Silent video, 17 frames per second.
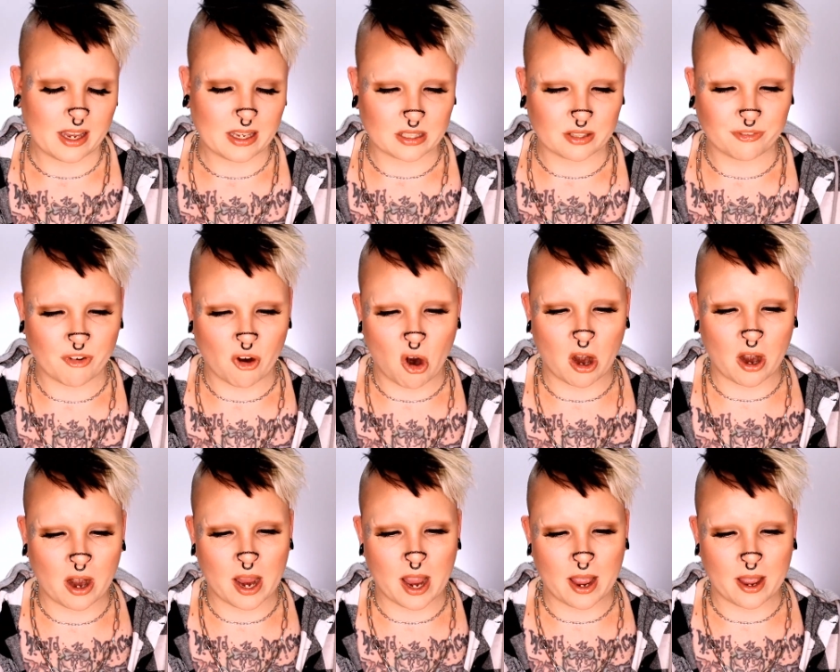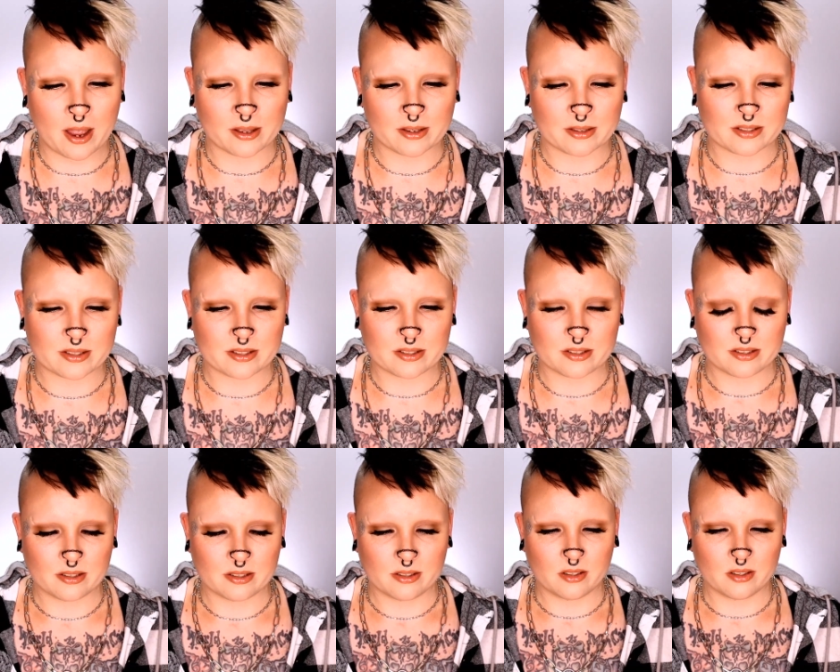As far
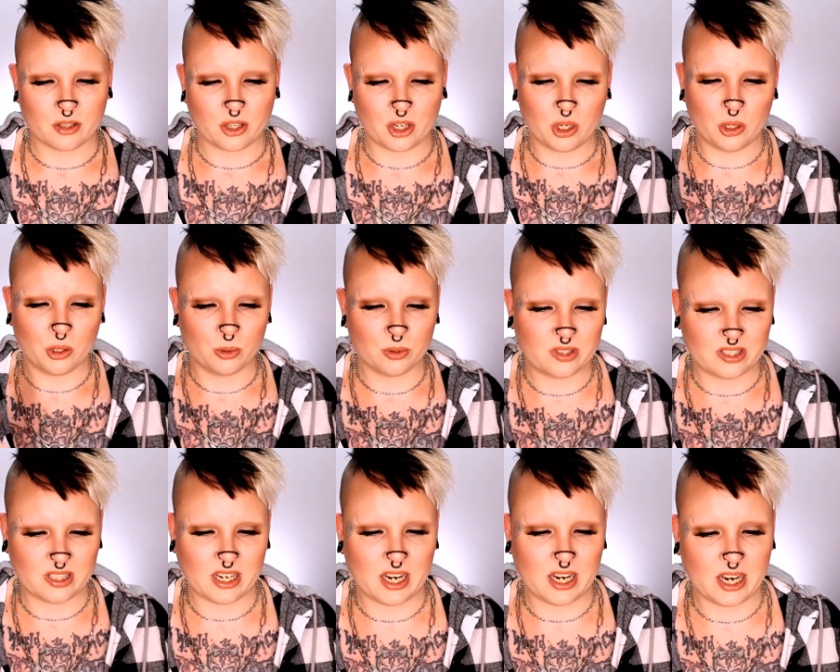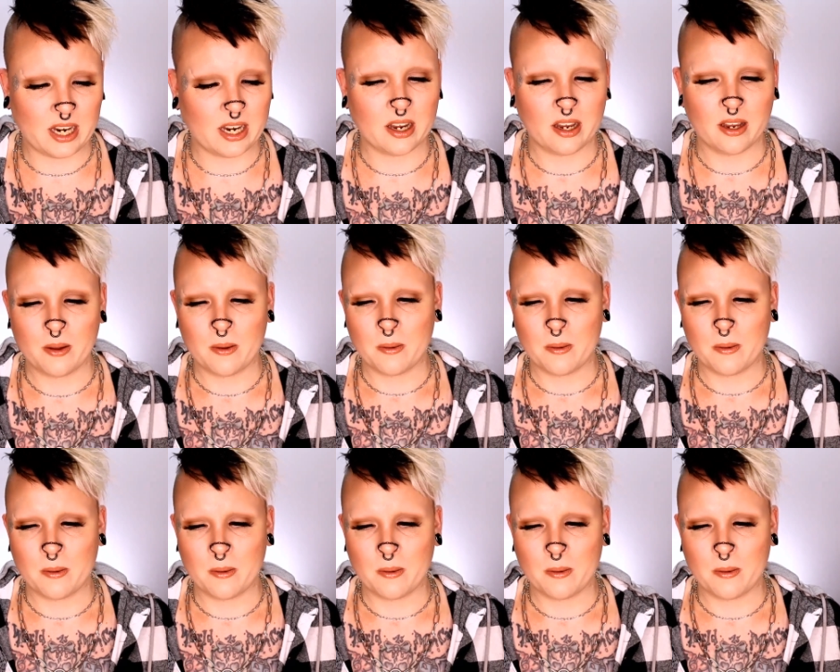as QC,